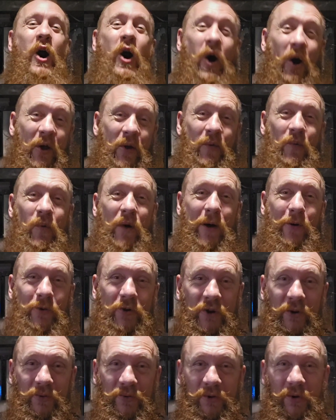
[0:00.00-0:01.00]
Hi and
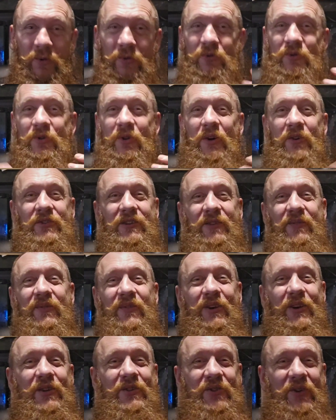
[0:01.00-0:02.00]
welcome to Scott's
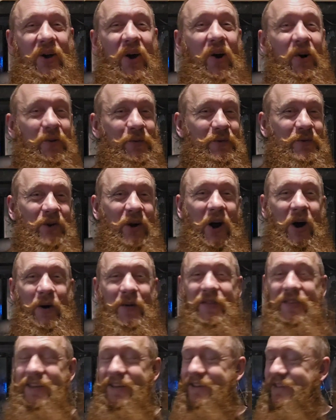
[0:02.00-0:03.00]
Inverts. I'm
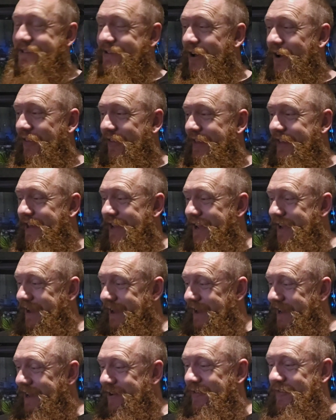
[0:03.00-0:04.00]
Scott. These are the
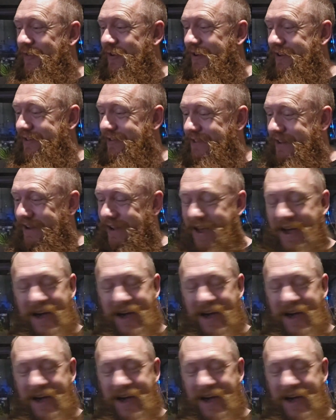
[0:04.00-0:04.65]
inverts I